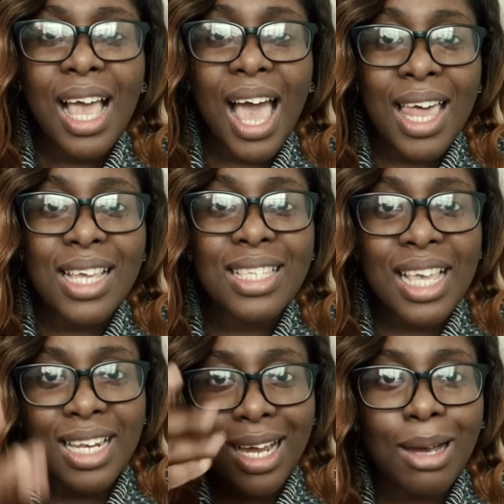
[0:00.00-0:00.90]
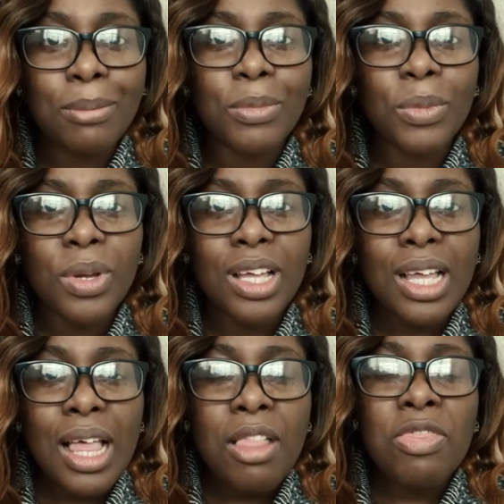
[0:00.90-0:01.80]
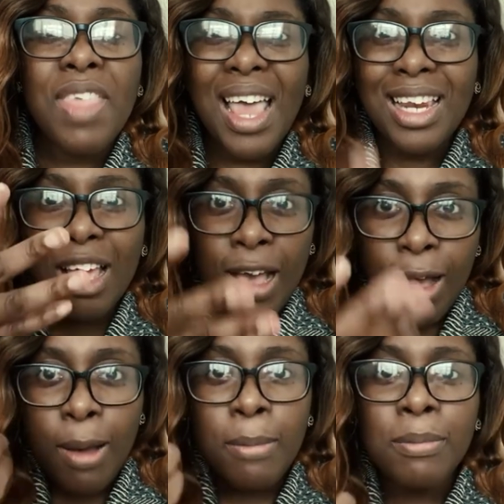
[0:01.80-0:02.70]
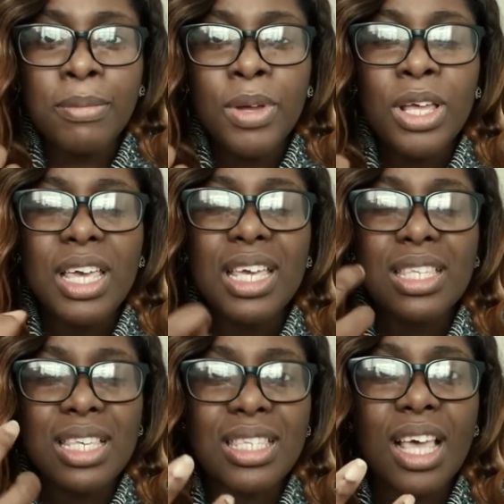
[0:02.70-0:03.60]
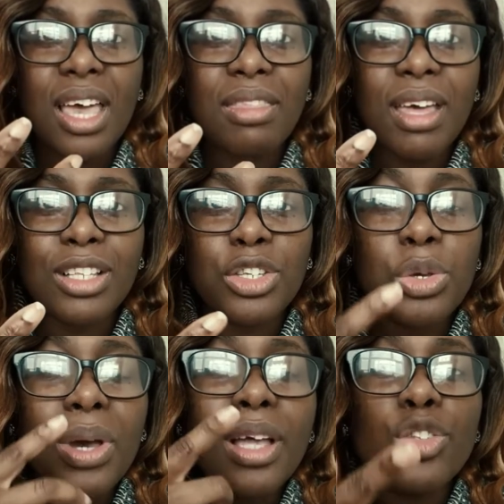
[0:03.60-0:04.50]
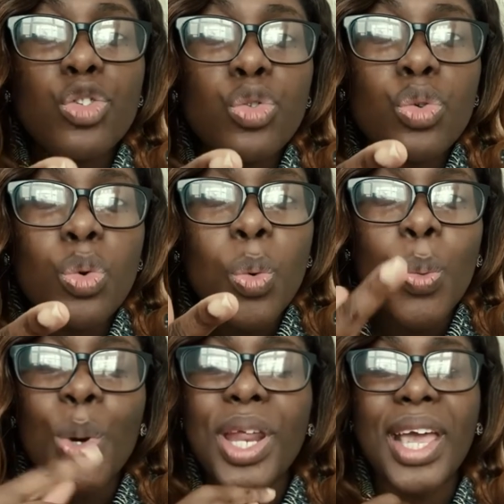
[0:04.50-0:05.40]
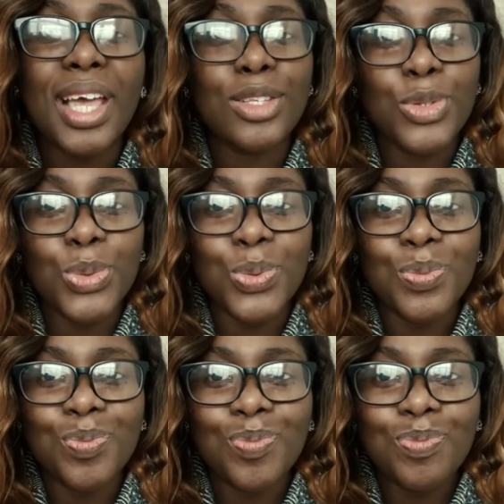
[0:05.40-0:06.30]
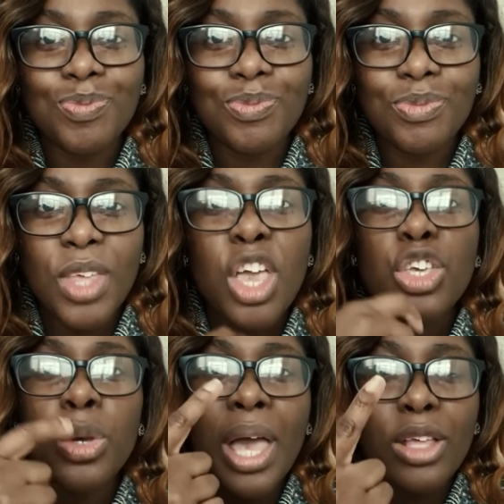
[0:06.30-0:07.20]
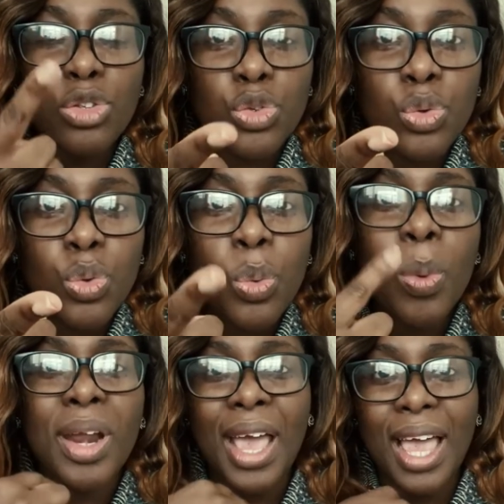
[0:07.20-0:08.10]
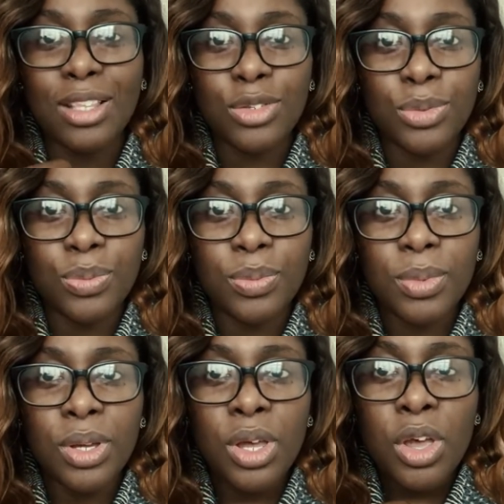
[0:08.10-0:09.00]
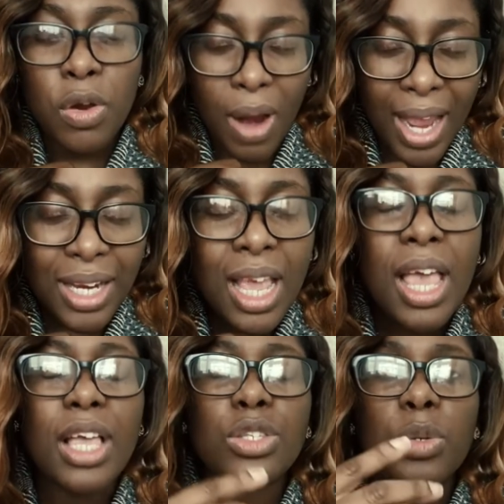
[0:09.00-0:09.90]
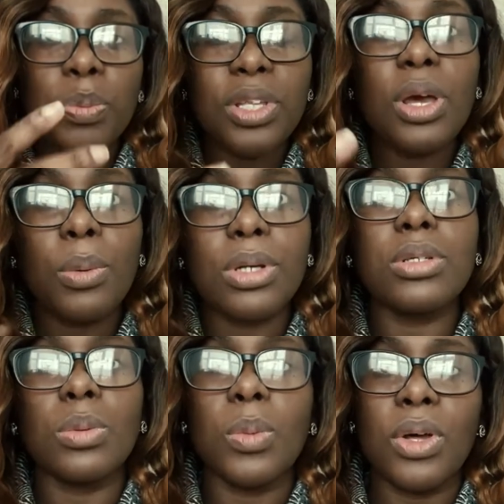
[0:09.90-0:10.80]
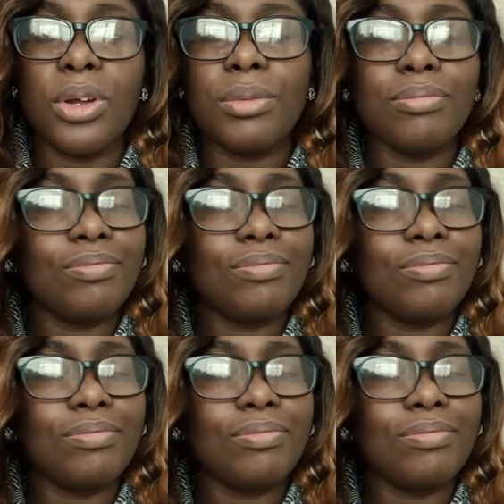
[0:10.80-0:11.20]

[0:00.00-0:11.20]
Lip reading: And he said, come. That come is a sign that you can do what I can do. You can do what I can do. Right? And so Peter walked on water.